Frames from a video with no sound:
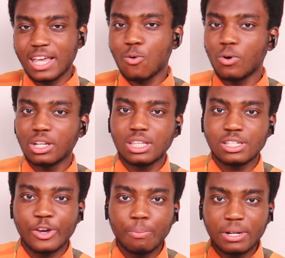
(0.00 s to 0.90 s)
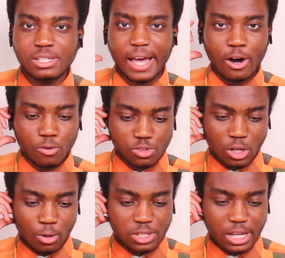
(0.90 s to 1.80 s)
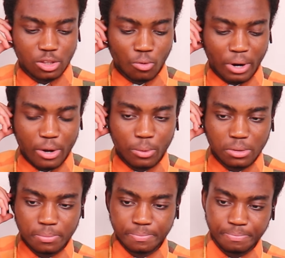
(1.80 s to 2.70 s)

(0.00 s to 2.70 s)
take one of these earbuds out. So I'll take the right one.